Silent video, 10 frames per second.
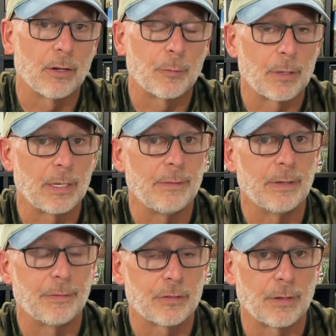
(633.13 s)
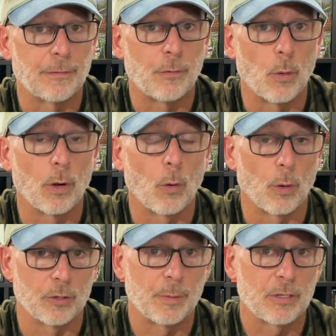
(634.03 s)
and especially even if it's in a 4
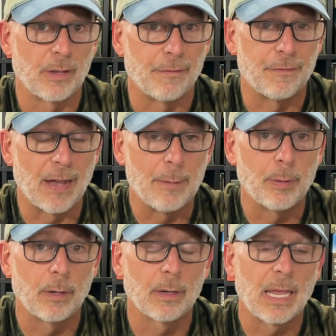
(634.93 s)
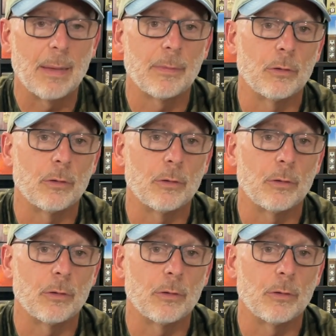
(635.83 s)
or especially a 5-player game,